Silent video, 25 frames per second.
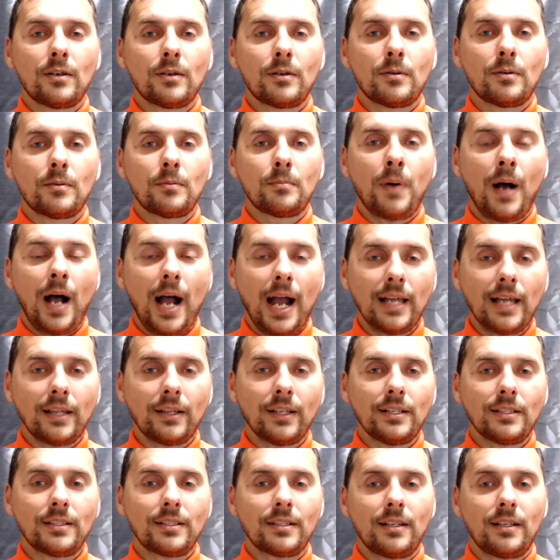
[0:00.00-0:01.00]

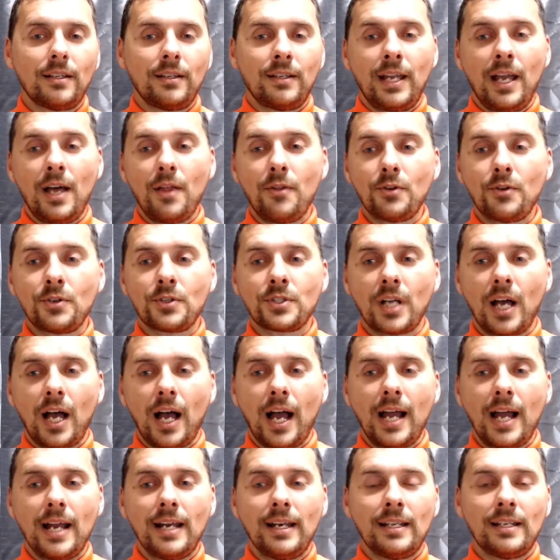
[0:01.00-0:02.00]
Pilate. The other
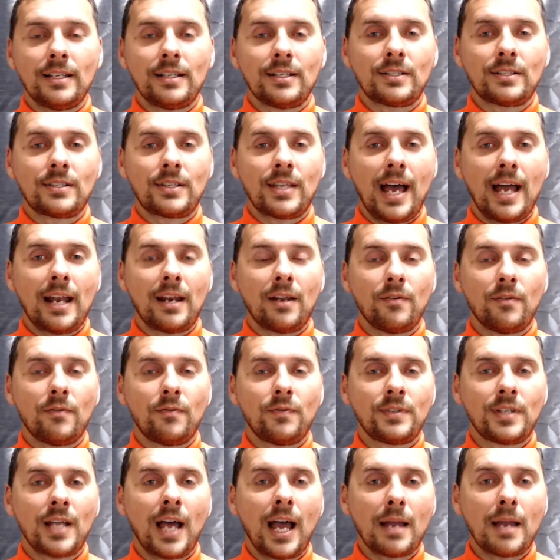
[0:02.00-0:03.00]
side is that of
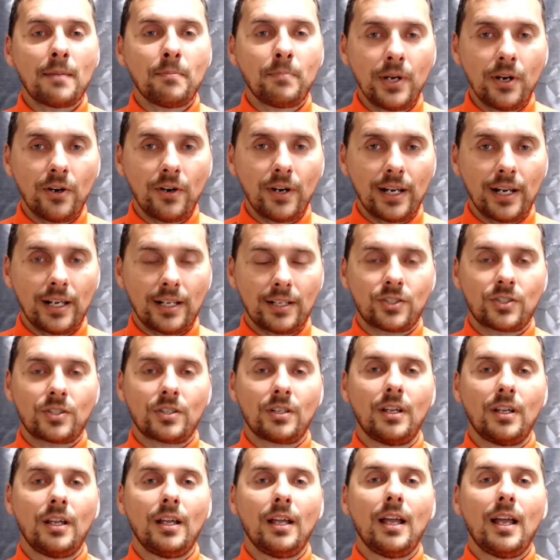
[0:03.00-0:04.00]
Tiberius.
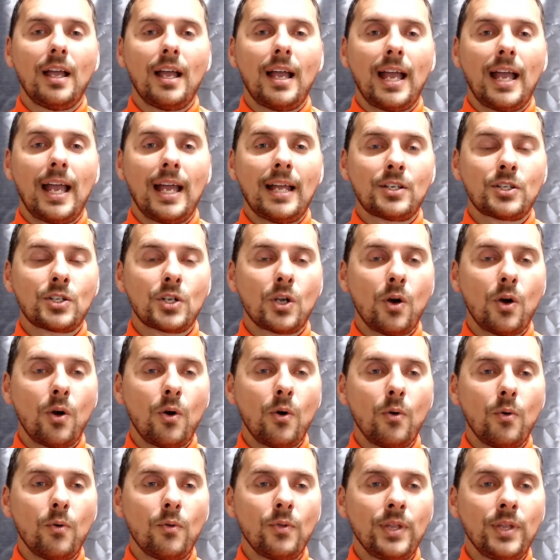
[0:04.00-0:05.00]
And so
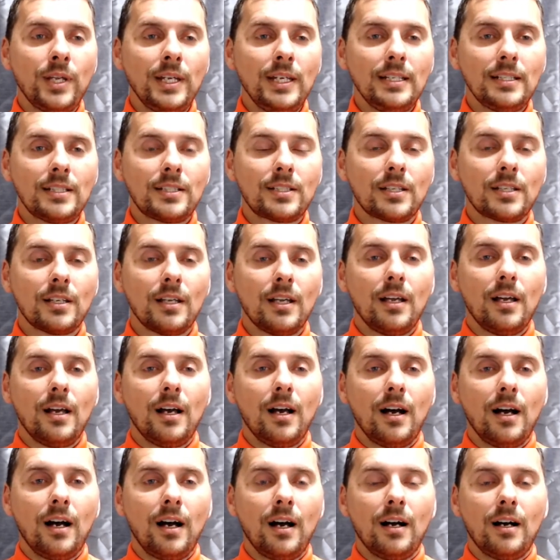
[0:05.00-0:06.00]
these
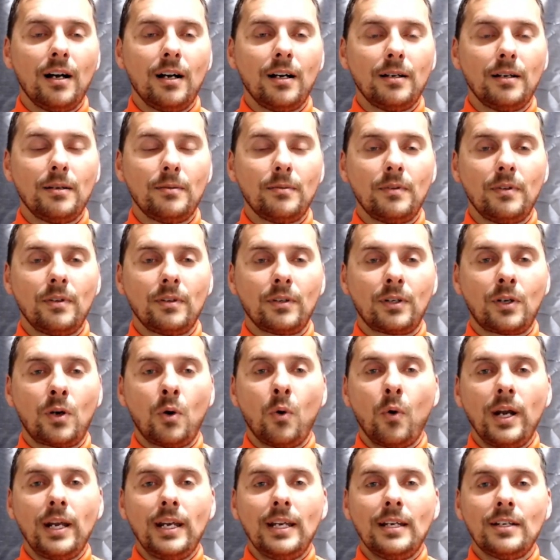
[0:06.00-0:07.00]

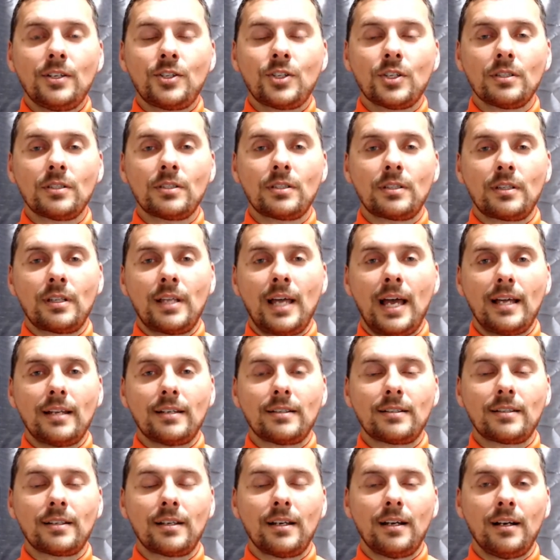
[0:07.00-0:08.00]
coinages that
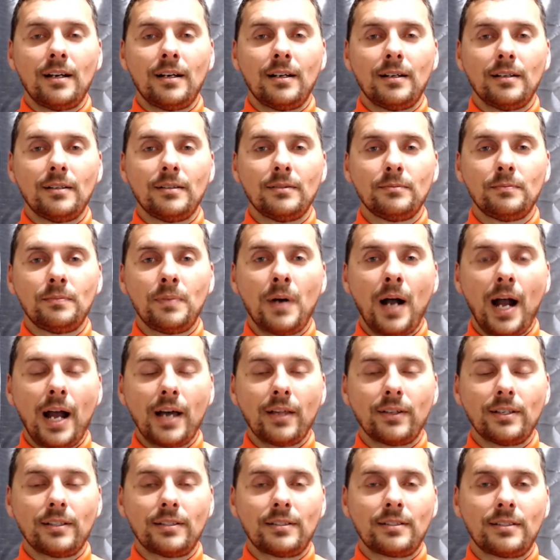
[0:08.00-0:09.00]

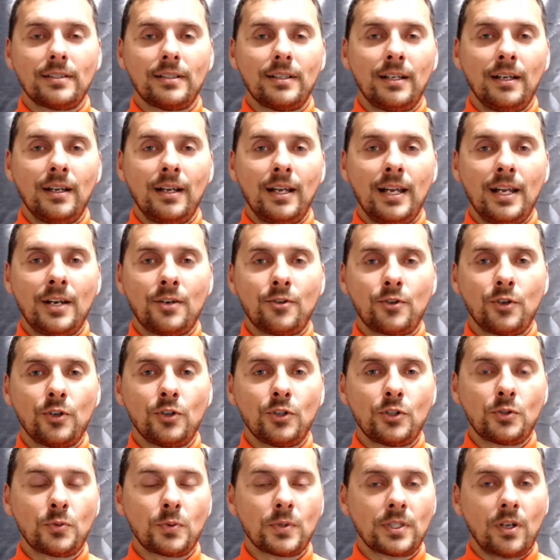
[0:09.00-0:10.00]
Pilate introduced
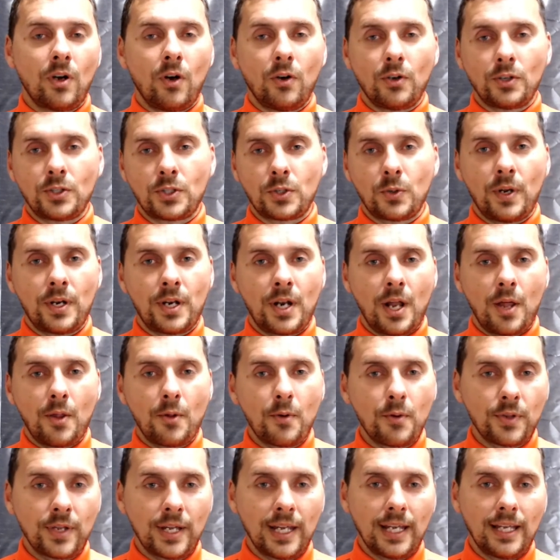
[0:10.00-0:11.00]
was also another
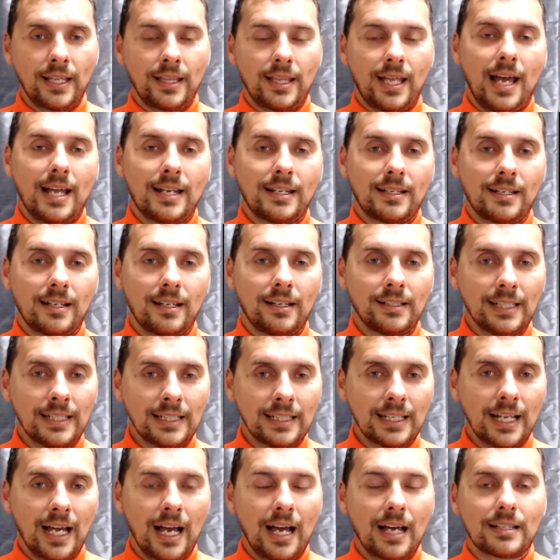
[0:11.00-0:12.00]
thing that did
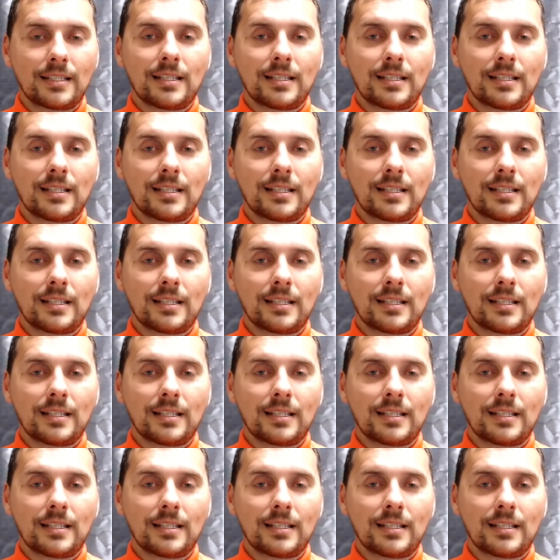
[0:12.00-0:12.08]
not